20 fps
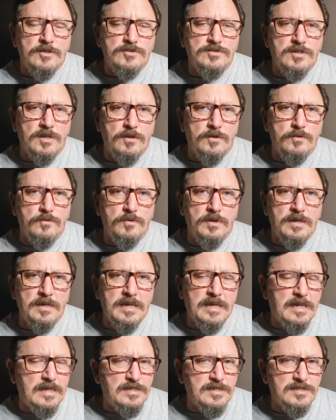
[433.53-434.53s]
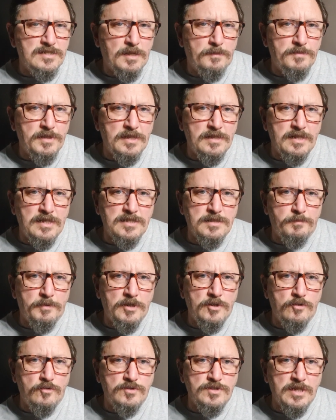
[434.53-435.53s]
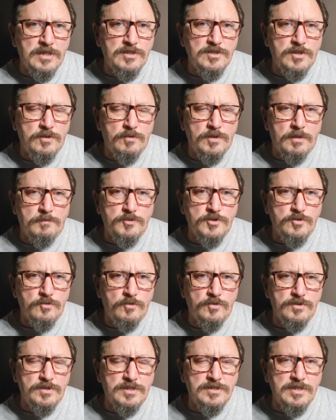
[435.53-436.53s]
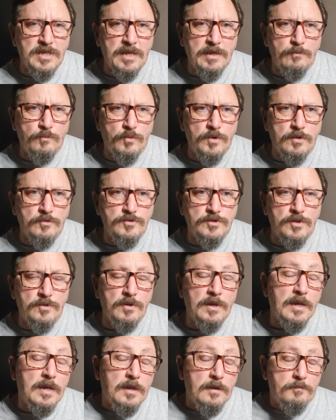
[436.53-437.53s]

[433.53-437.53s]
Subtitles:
So I guess it's something that needs to be looked into, and I'm sure that the team will do.